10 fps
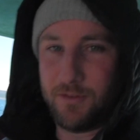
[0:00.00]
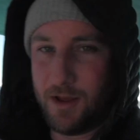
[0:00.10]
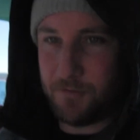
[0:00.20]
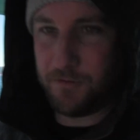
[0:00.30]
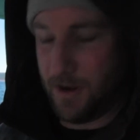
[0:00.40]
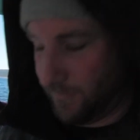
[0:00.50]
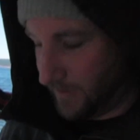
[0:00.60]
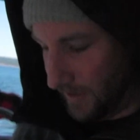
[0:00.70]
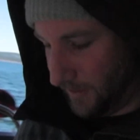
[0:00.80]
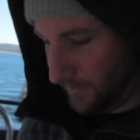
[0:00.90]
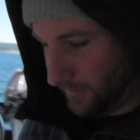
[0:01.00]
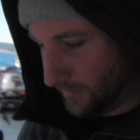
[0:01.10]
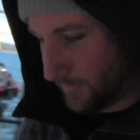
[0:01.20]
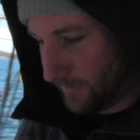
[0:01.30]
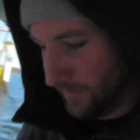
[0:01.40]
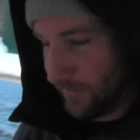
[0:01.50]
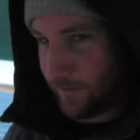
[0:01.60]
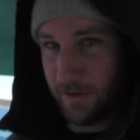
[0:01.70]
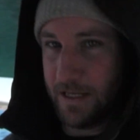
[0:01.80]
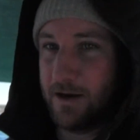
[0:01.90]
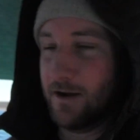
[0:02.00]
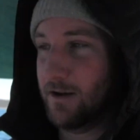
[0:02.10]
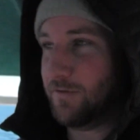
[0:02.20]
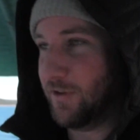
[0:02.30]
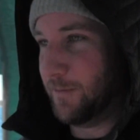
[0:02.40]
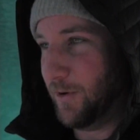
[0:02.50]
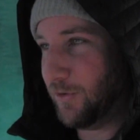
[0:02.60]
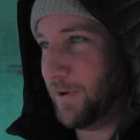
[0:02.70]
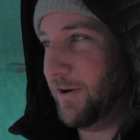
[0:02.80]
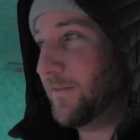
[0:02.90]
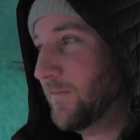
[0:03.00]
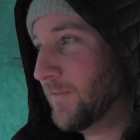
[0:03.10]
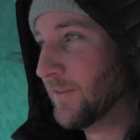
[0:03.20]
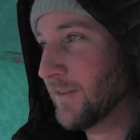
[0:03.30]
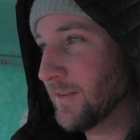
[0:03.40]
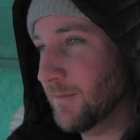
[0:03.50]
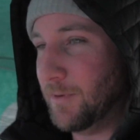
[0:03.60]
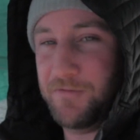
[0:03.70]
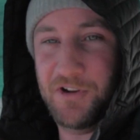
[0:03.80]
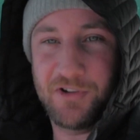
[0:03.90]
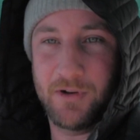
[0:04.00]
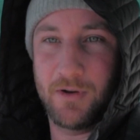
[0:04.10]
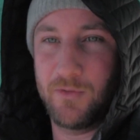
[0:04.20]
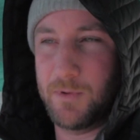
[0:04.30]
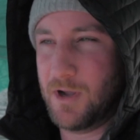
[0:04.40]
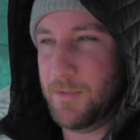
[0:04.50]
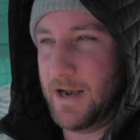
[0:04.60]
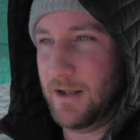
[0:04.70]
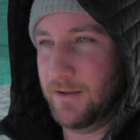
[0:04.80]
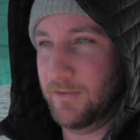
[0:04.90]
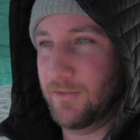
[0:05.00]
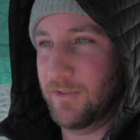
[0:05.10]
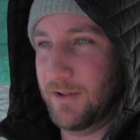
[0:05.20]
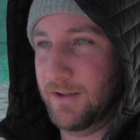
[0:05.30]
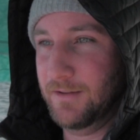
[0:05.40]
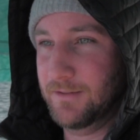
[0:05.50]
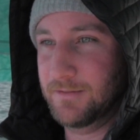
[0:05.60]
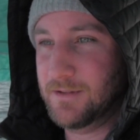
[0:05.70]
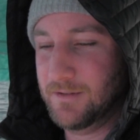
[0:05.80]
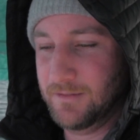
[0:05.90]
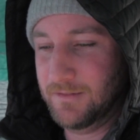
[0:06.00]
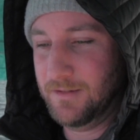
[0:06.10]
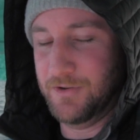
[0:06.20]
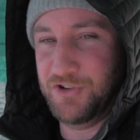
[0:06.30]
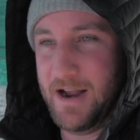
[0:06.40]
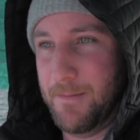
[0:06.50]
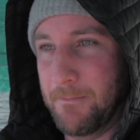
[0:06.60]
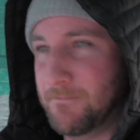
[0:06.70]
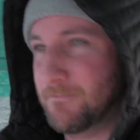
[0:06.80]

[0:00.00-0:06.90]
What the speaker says: stuff I've taken the lead on for the most part, but fishing is becoming Alie's her jam.